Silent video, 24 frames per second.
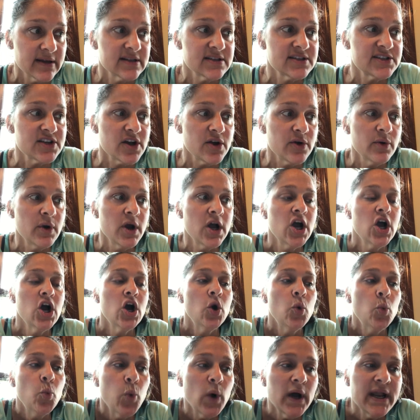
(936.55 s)
So,
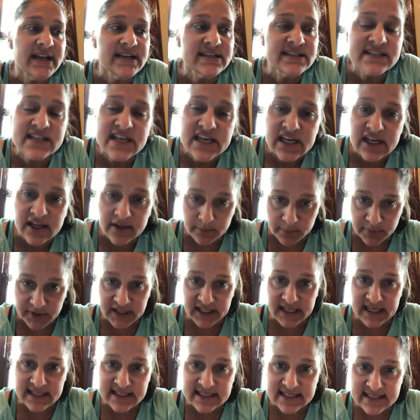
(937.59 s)
what is the
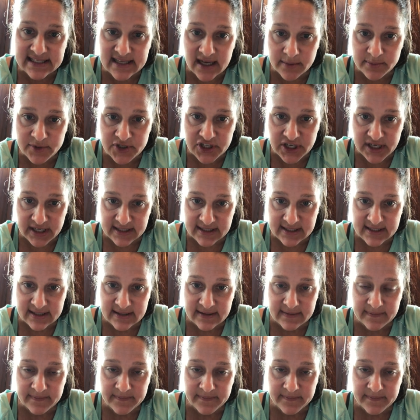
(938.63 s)
complete subject?